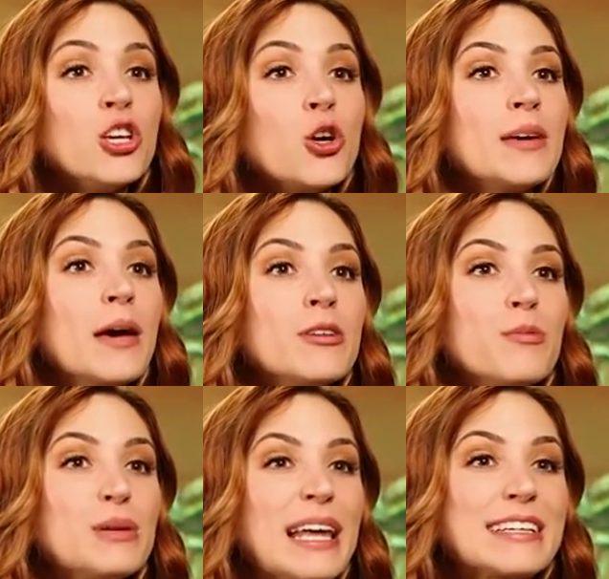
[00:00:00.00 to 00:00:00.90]
You'll be able
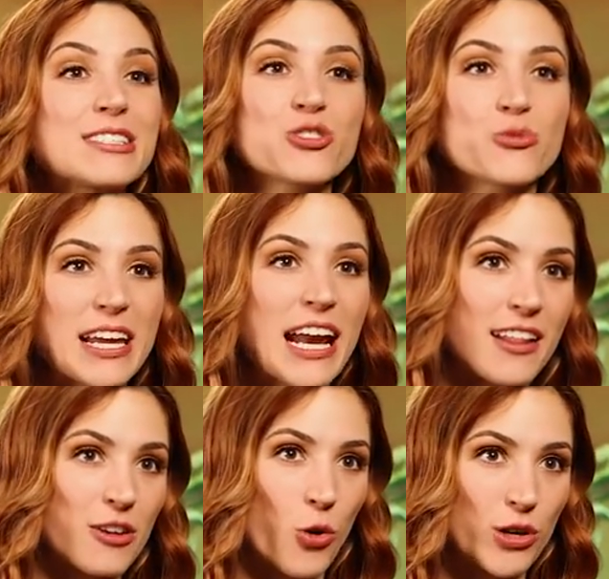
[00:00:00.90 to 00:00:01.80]
to play straight
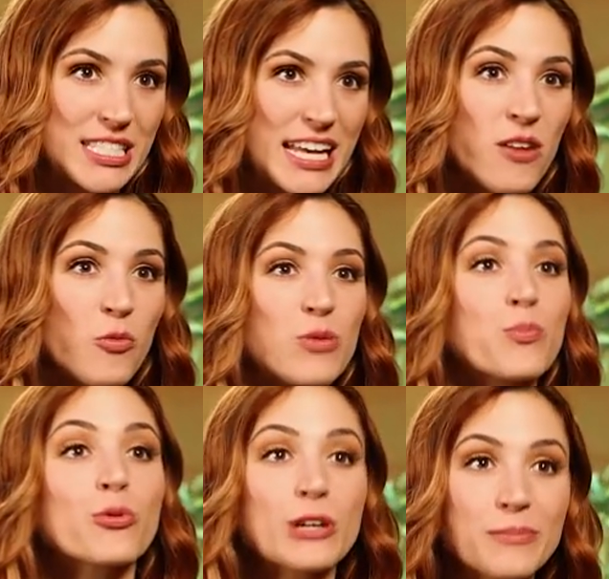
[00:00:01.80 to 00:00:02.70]
out of the core set with
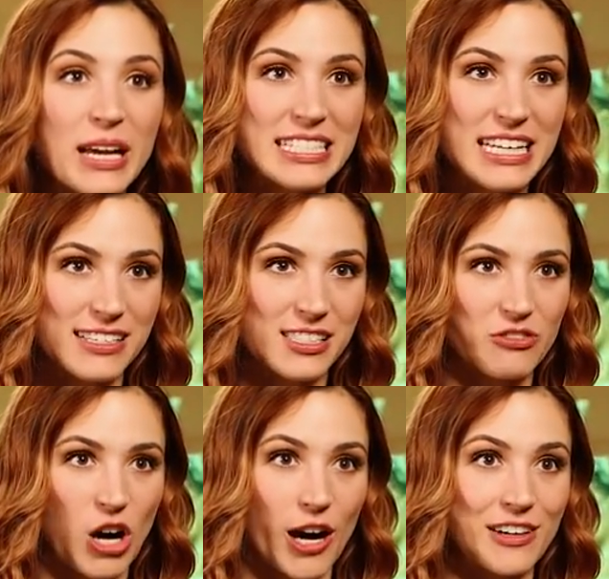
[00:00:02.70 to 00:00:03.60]
pre-made decks
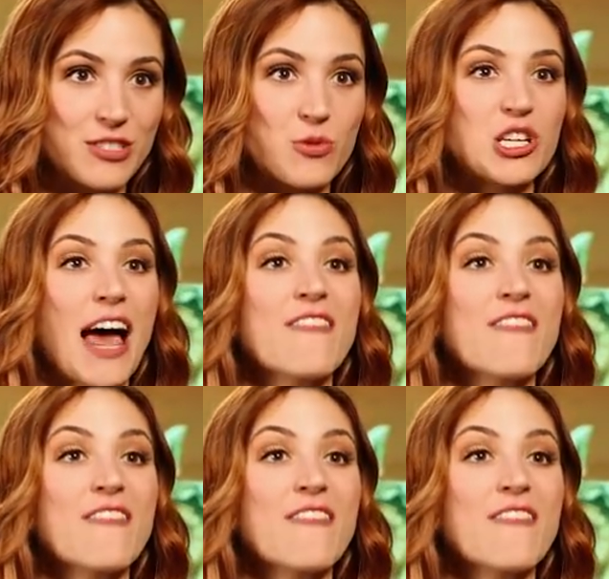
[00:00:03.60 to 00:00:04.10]
of cards, which